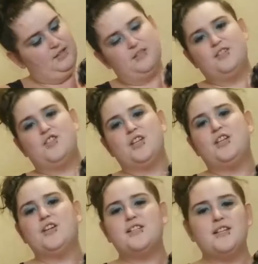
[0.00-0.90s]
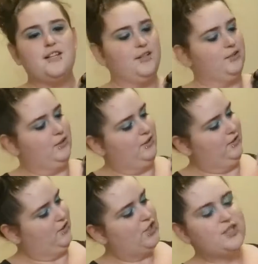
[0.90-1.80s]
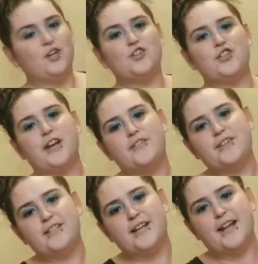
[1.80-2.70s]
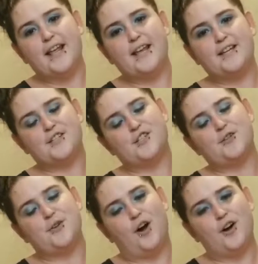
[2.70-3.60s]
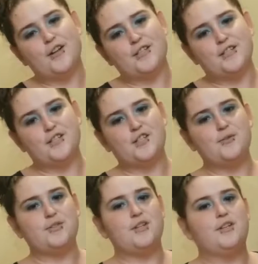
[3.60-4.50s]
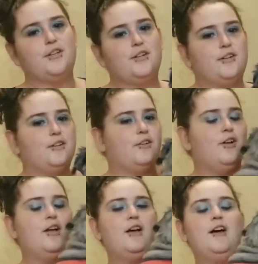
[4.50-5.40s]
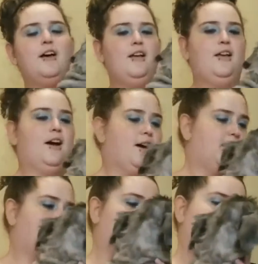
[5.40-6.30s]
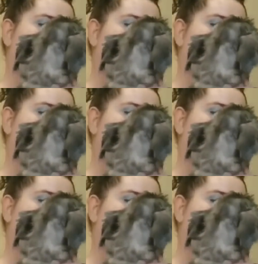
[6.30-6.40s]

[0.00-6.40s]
She looks she's all shaven today because she was a little hairy,